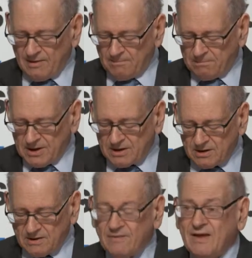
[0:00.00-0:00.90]

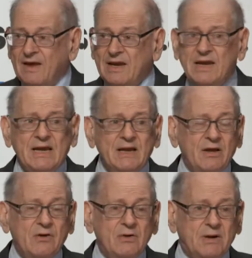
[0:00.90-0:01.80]
But they need
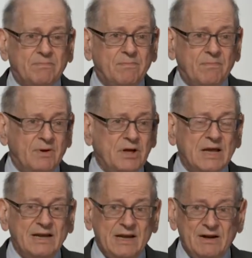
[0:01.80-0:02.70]
a unique
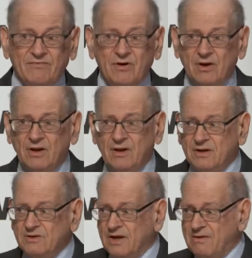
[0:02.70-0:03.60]
identifier.
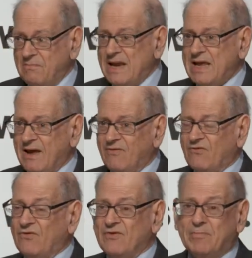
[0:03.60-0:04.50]
In many
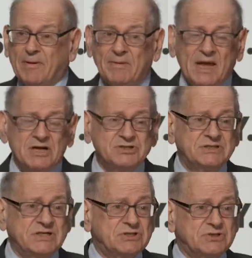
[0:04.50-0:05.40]
cases, in the
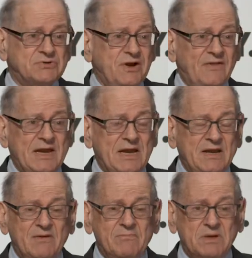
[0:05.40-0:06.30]
publications industry, they
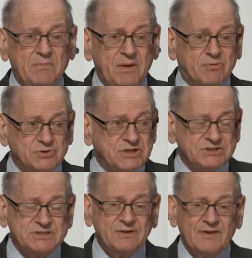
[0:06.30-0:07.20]
need them to be
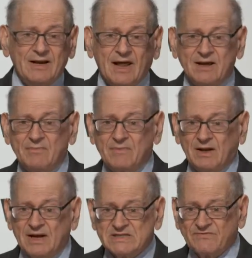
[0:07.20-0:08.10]
persistent. They'd like them to
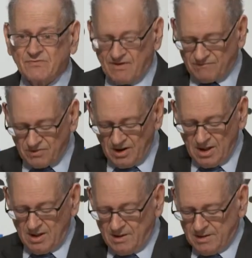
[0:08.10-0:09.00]
last forever,
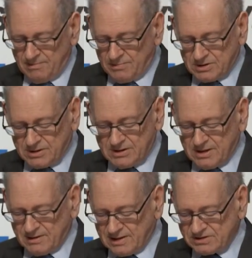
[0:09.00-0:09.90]
but
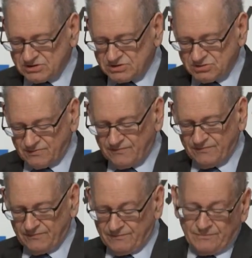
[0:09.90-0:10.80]
that's just sort of
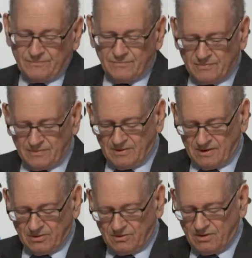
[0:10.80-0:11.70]

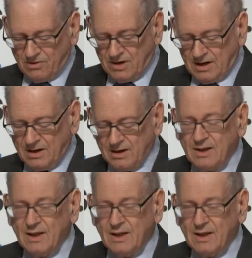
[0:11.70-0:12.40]
their need.